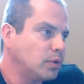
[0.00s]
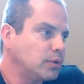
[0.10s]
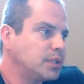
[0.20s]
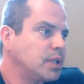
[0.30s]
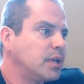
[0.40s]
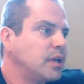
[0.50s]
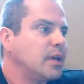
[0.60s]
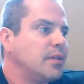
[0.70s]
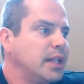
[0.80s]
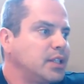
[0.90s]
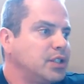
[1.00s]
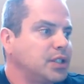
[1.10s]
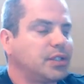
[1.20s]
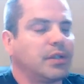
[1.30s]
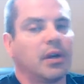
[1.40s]
pulls that's
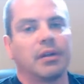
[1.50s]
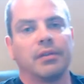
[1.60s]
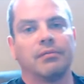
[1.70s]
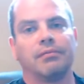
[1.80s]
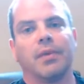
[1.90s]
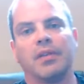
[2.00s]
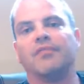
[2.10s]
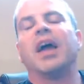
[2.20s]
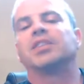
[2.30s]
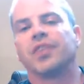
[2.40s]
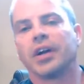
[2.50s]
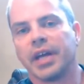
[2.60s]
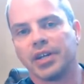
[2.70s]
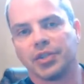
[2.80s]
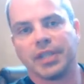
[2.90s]
just a, an advanced
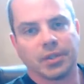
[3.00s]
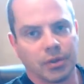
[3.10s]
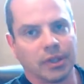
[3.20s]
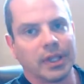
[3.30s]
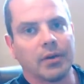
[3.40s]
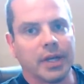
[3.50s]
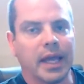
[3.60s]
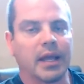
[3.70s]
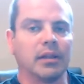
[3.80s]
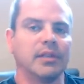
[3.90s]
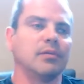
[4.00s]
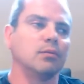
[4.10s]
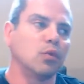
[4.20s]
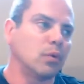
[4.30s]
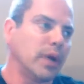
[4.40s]
variation that's going to allow you to handle even
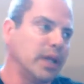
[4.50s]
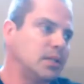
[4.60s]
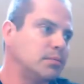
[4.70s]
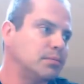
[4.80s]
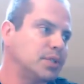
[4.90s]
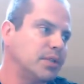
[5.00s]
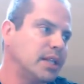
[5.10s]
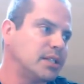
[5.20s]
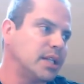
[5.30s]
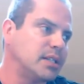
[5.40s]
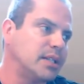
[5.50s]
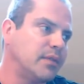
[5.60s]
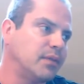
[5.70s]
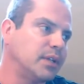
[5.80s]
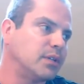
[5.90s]
more weight. So that's that's
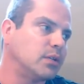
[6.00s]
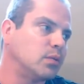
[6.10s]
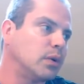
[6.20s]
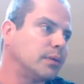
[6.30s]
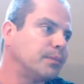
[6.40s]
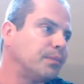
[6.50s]
definitely a good one.